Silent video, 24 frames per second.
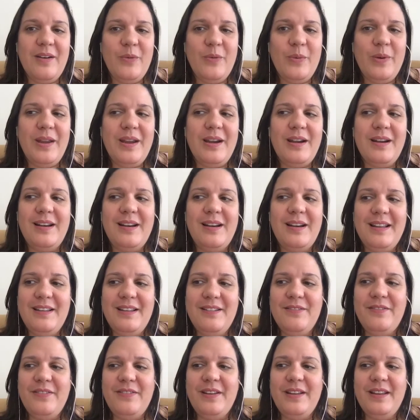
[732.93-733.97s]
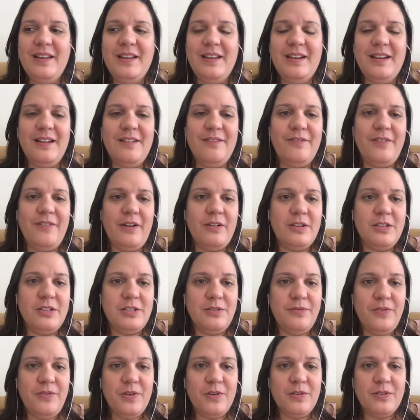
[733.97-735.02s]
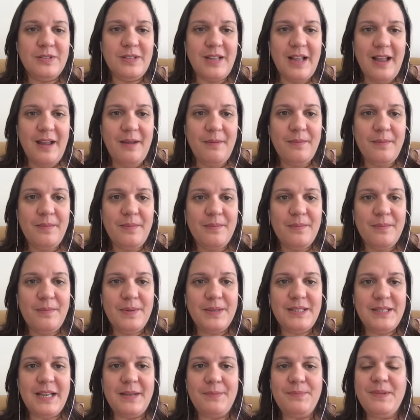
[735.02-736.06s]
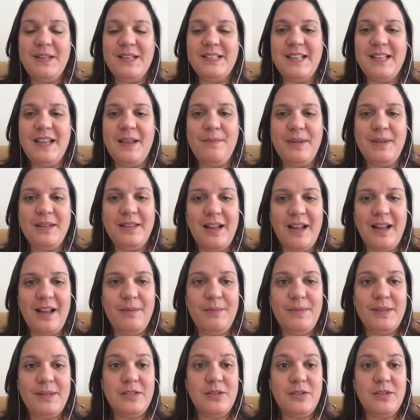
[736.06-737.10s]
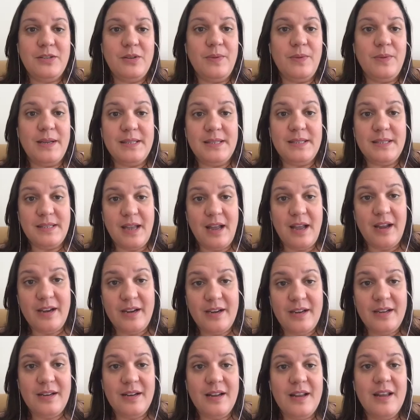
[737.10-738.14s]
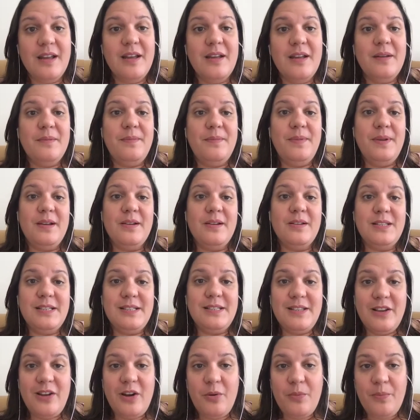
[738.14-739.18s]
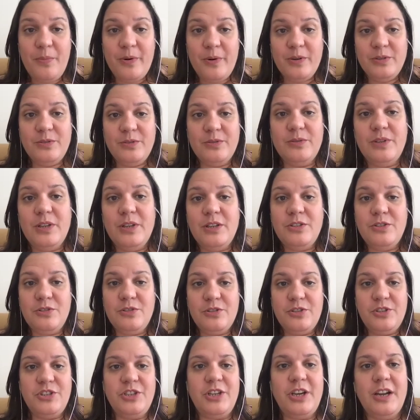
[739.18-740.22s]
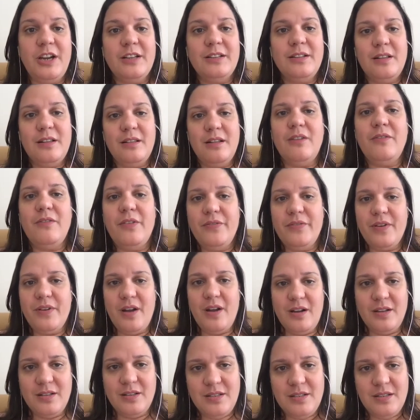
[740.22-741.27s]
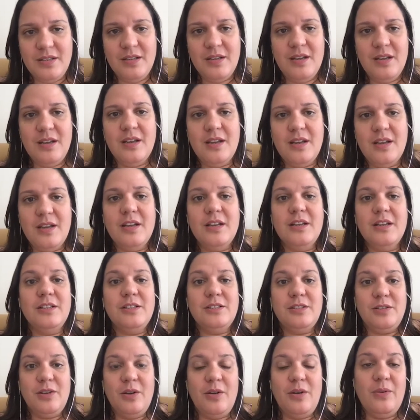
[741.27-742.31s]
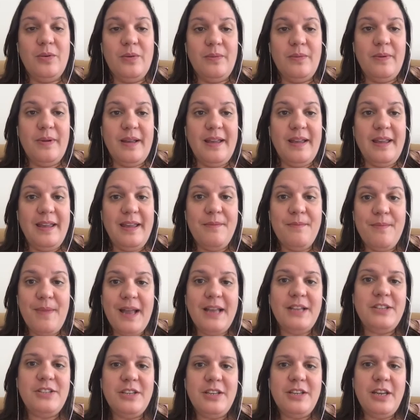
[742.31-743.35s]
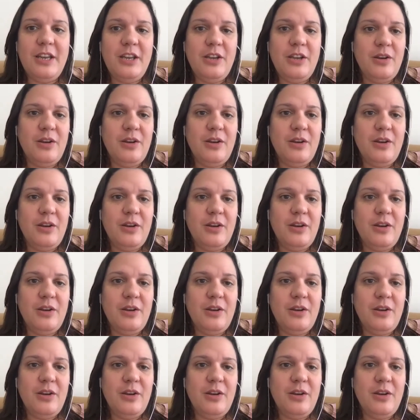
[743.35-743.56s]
are living in a very difficult time, but at the same time, it's so exciting because it's an opportunity to share the love of God. So imagine,